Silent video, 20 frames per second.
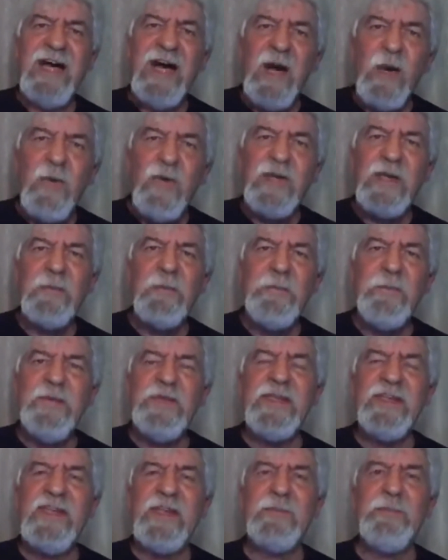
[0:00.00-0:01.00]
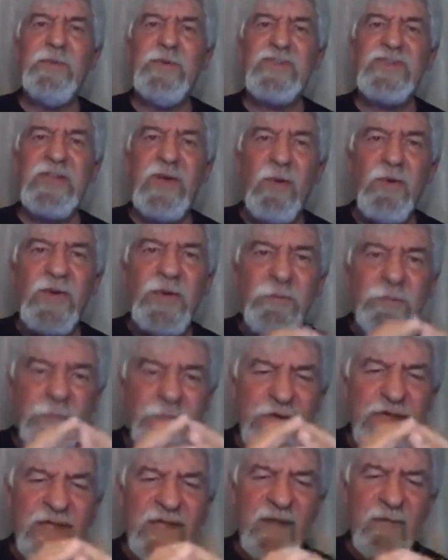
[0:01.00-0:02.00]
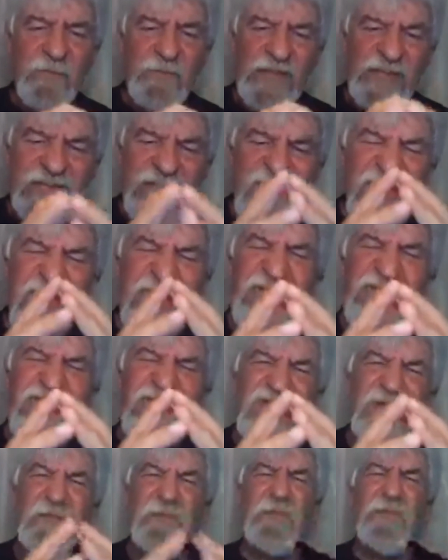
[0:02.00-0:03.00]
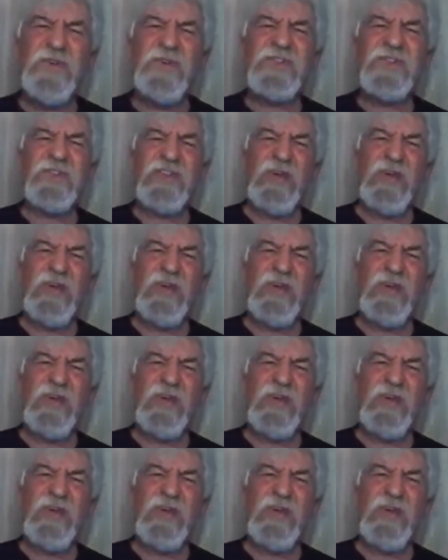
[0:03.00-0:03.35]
I want to be that person. I want to be that Christian person.